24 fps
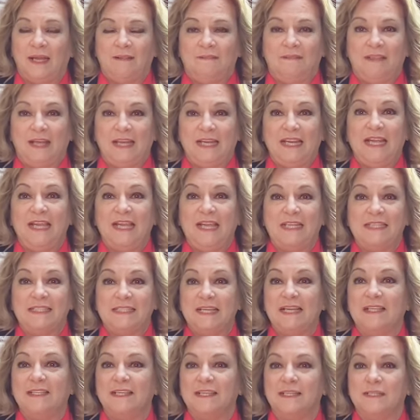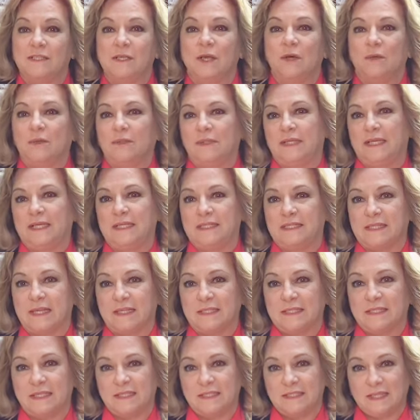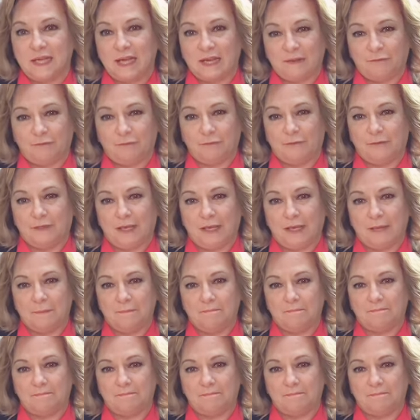that he sent his only son to die for them.